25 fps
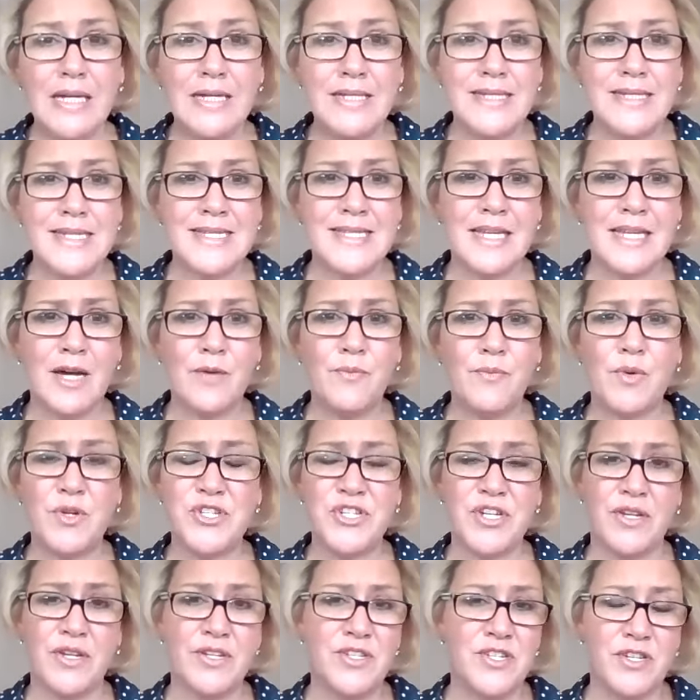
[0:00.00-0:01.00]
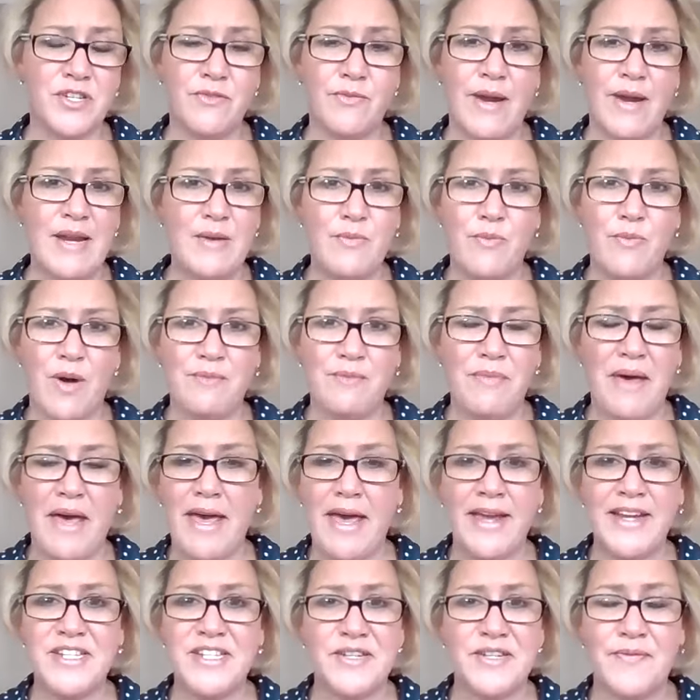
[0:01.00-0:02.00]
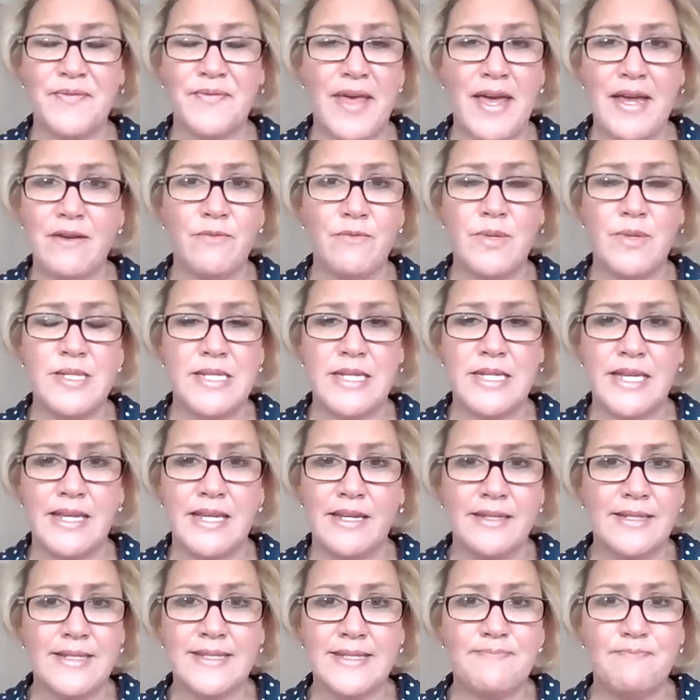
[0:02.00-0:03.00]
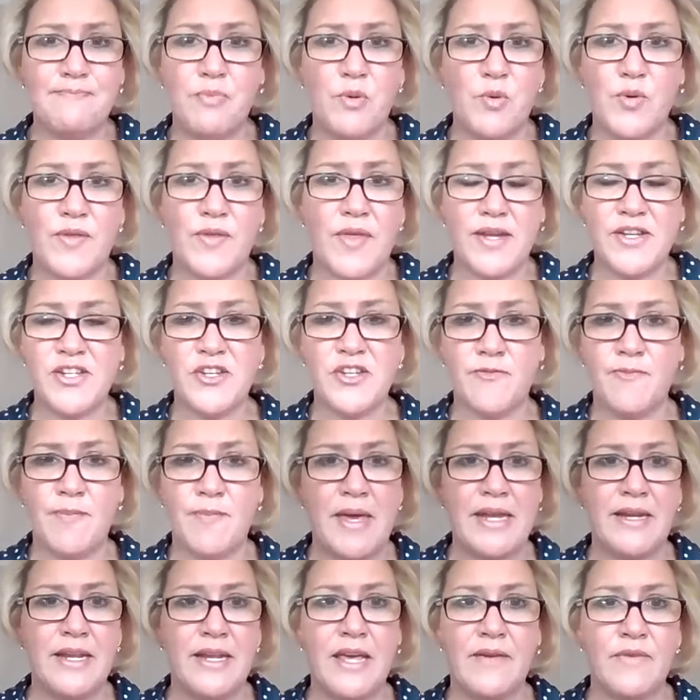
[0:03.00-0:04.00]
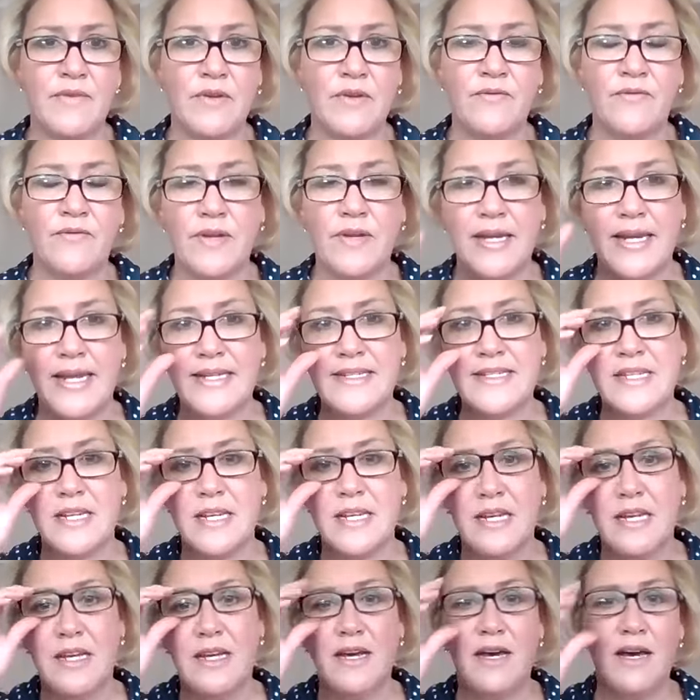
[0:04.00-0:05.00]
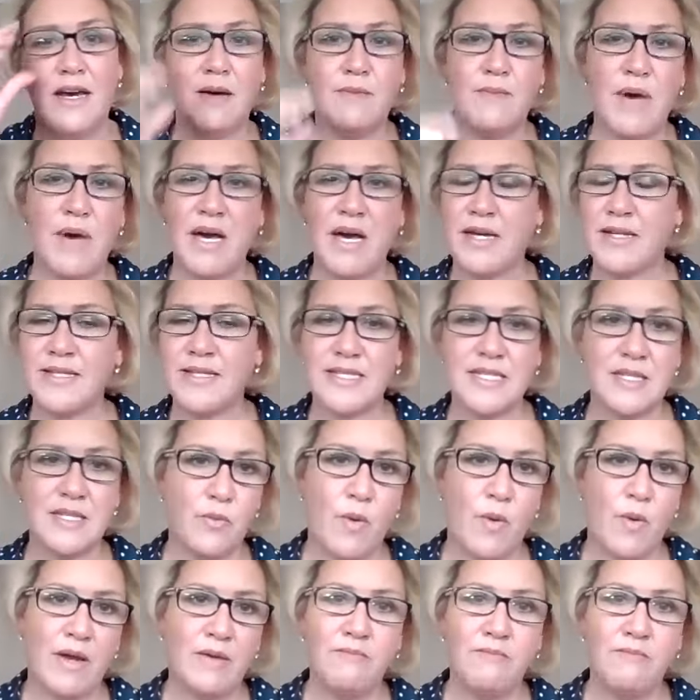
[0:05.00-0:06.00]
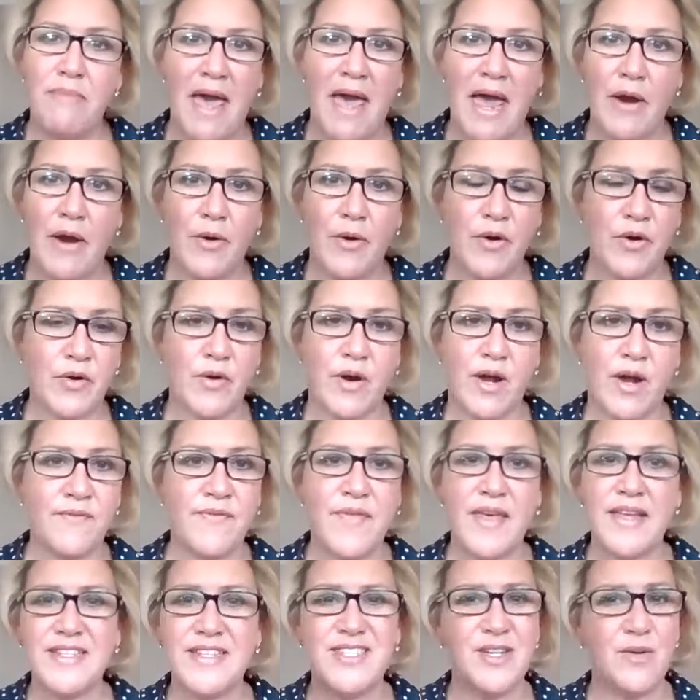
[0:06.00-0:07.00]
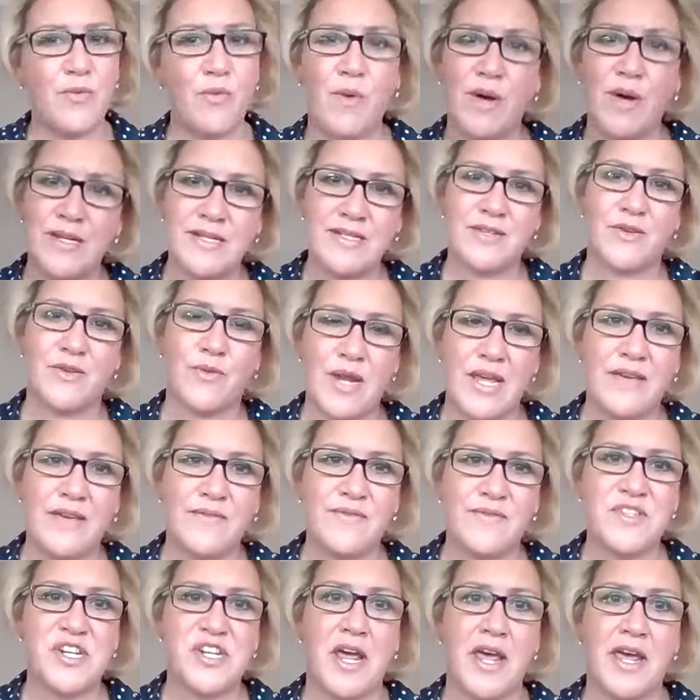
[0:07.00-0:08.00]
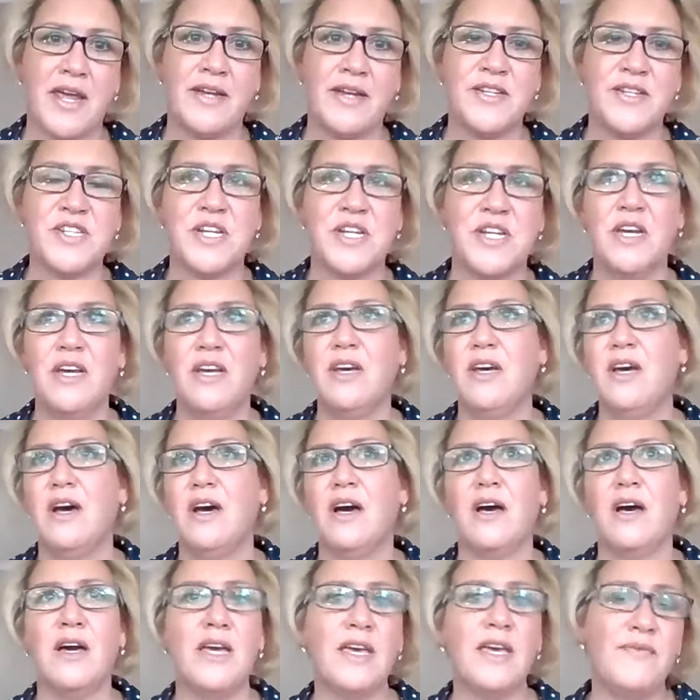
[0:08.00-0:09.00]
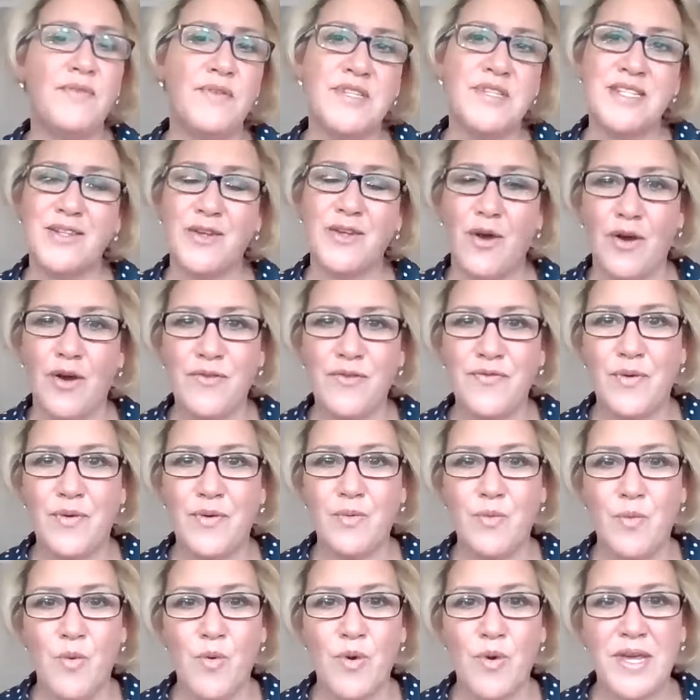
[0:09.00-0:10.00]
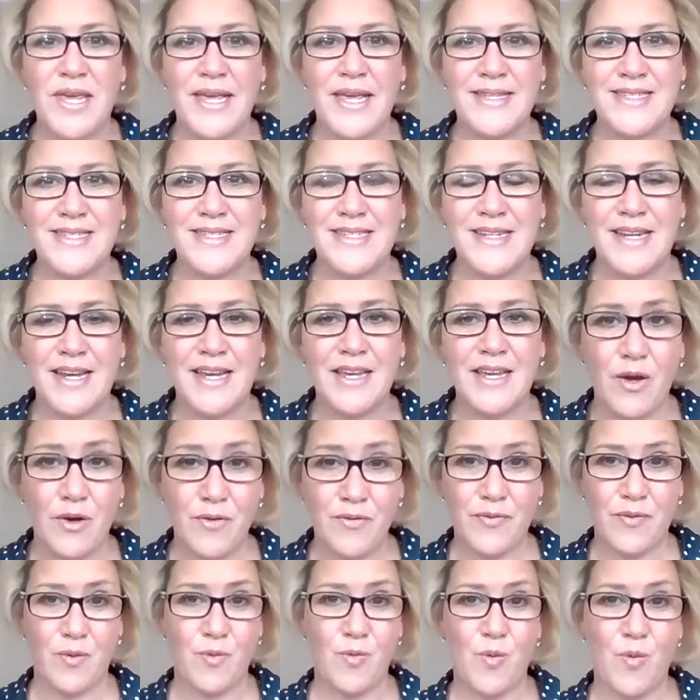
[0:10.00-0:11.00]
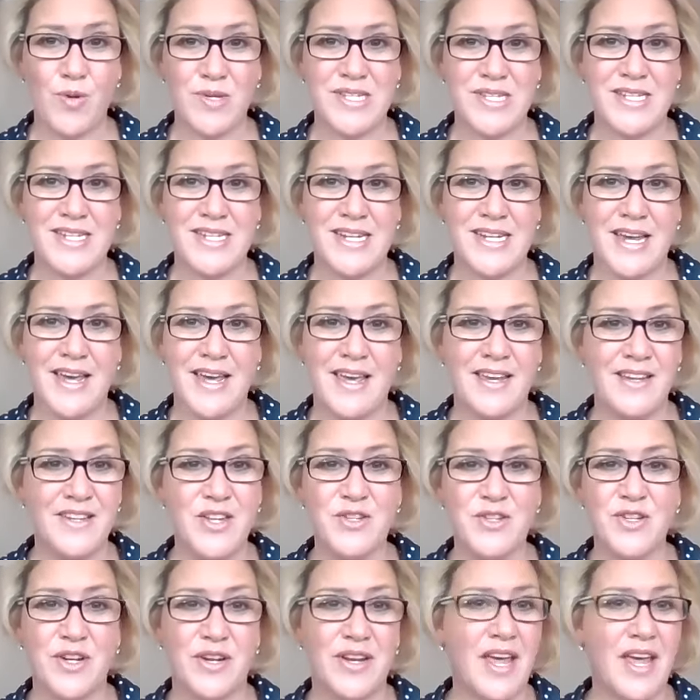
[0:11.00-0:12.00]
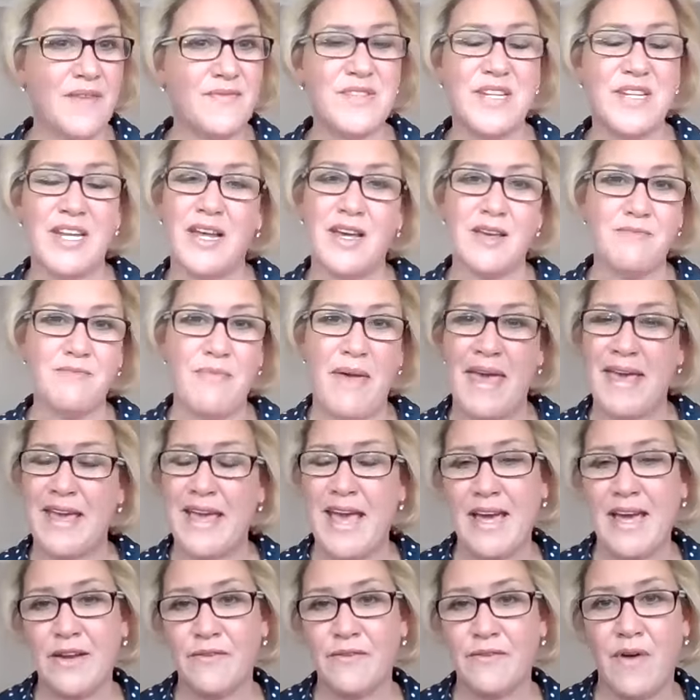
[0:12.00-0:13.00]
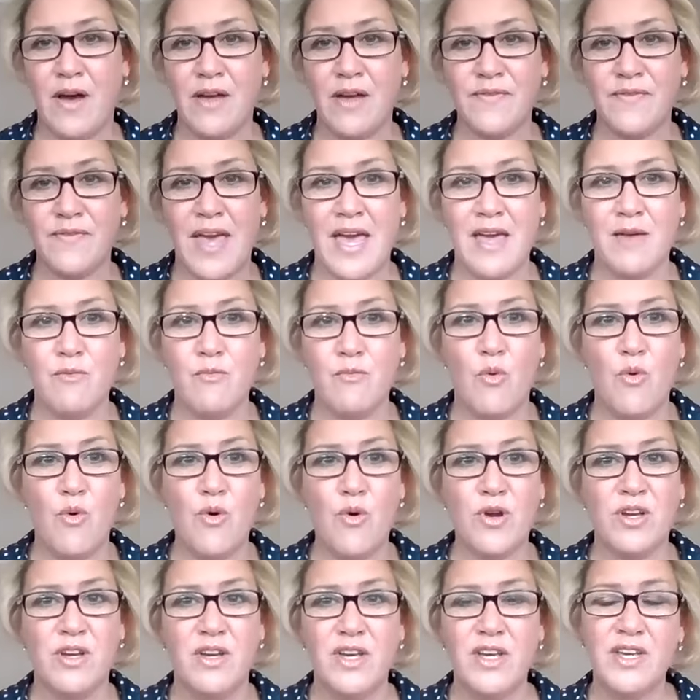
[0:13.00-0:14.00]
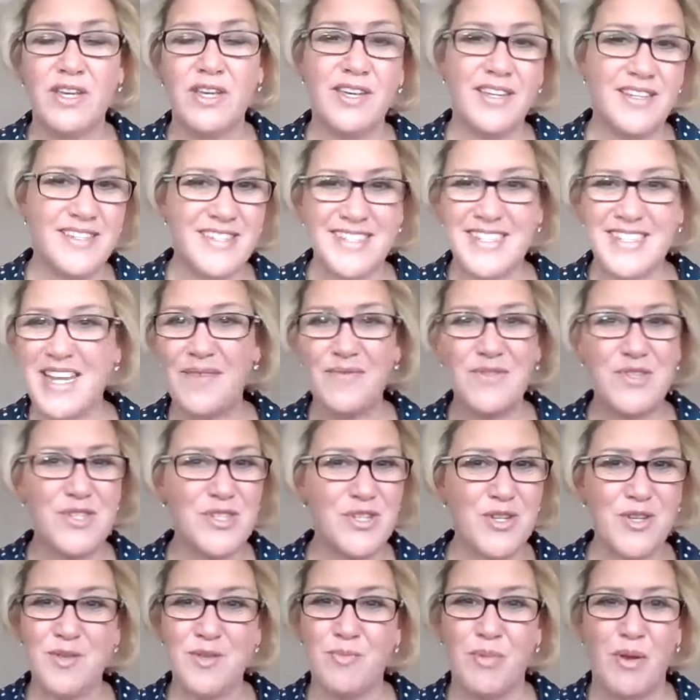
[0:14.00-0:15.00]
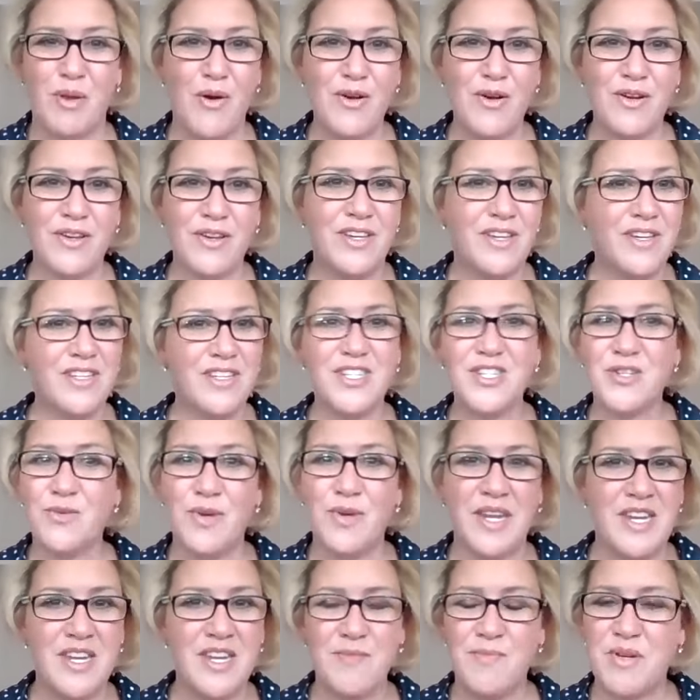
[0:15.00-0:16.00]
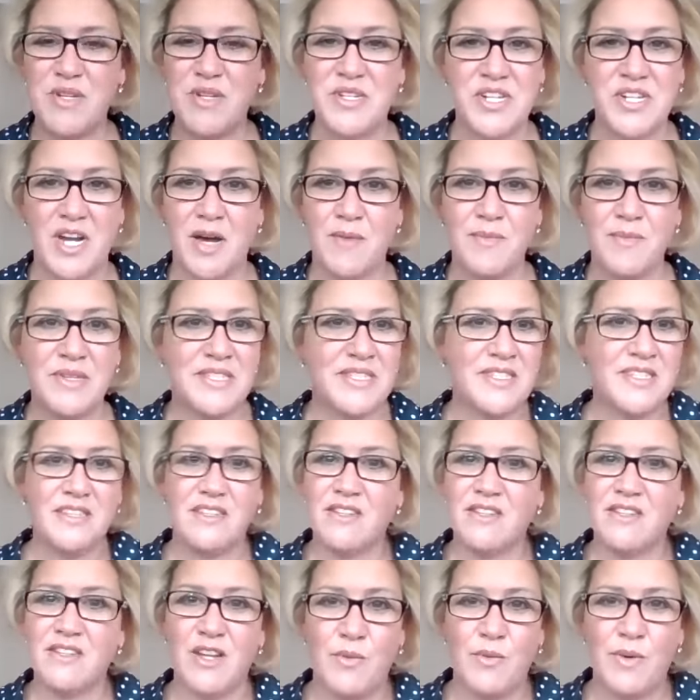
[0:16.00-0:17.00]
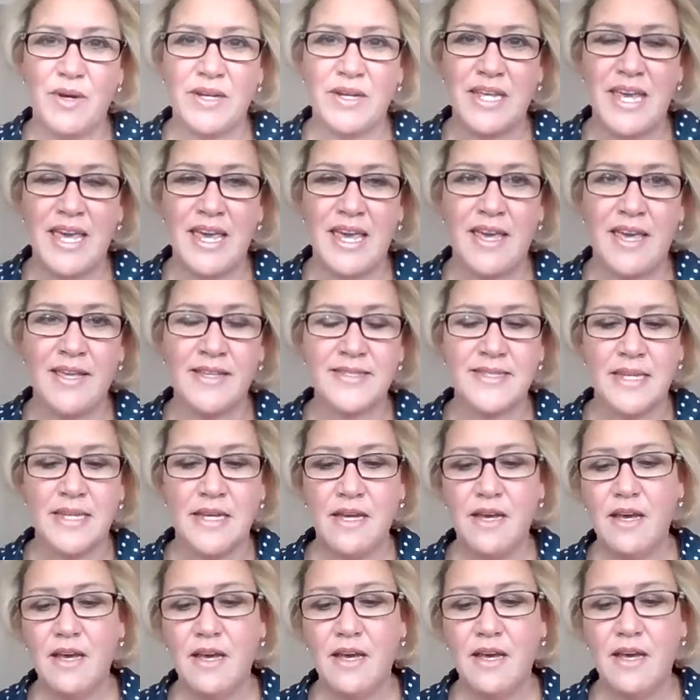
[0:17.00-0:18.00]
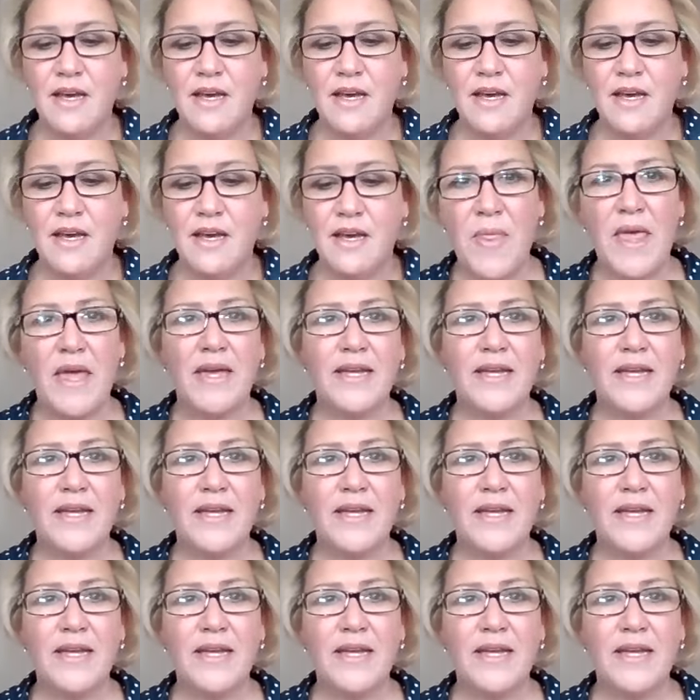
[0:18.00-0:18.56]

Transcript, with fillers: decide what you're going to do. Read one page of that ridiculous book that you've been given for lit. Um, answer one paragraph. That's your one degree of change. Uh, if you didn't go for a walk yesterday, go for a walk today. And you don't have to like bang out a 5K walk. You just have to do the block. Do it in your pajamas. No one cares. Um,